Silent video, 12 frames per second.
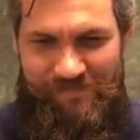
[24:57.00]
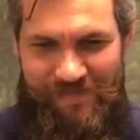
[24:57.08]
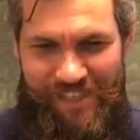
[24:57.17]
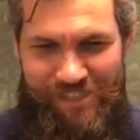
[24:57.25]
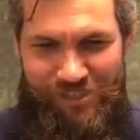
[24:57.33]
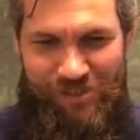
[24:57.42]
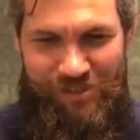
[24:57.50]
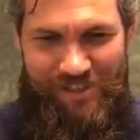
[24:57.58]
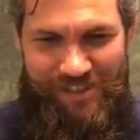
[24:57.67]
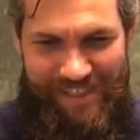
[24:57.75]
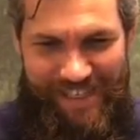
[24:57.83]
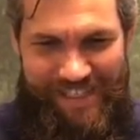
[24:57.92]
So
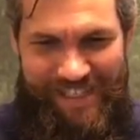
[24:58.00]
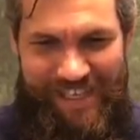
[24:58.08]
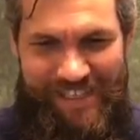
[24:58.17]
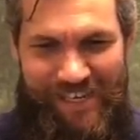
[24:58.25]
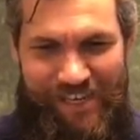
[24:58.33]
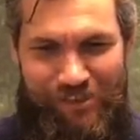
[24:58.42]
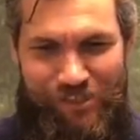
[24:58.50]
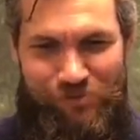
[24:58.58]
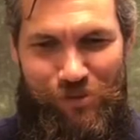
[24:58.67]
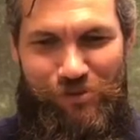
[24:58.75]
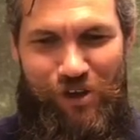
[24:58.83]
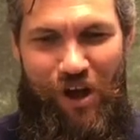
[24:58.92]
then King Darius
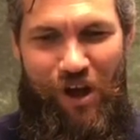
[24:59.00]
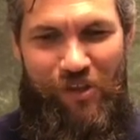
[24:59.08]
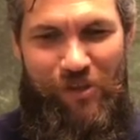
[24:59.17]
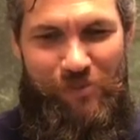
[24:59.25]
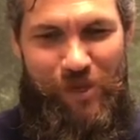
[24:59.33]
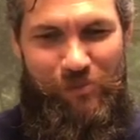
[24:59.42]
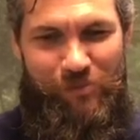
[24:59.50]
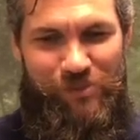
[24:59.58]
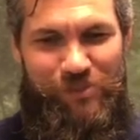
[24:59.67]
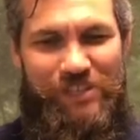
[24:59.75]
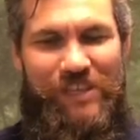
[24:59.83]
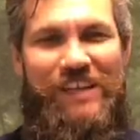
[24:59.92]
wrote to all the
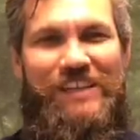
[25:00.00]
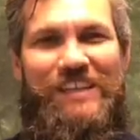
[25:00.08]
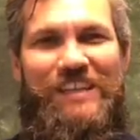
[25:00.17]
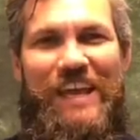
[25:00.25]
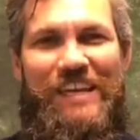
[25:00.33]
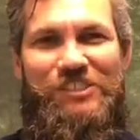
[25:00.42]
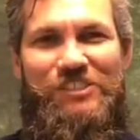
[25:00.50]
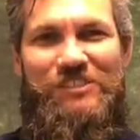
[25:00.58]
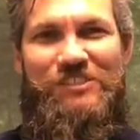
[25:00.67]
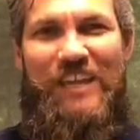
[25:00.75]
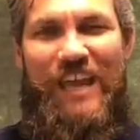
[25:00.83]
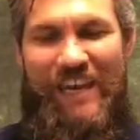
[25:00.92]
peoples, the
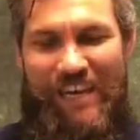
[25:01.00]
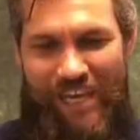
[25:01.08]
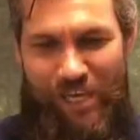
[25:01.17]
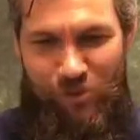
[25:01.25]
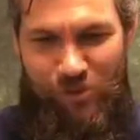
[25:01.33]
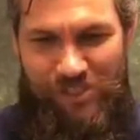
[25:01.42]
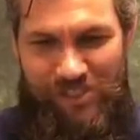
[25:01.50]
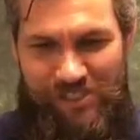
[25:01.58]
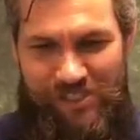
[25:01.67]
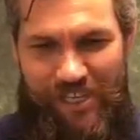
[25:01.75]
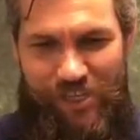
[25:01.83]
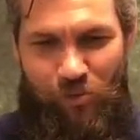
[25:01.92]
nations, and languages
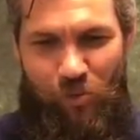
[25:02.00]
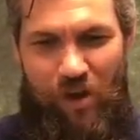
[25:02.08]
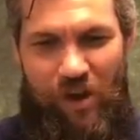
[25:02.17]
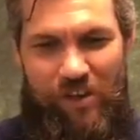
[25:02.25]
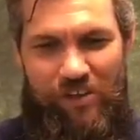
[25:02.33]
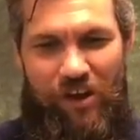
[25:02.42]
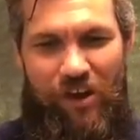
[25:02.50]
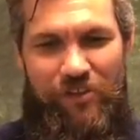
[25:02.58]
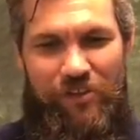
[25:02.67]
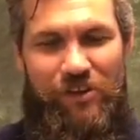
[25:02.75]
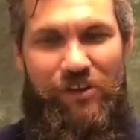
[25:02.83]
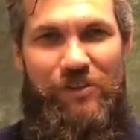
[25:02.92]
that dwell in all
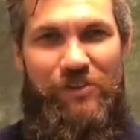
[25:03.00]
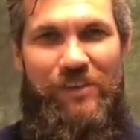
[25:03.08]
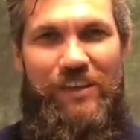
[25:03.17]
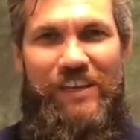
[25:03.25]
the earth.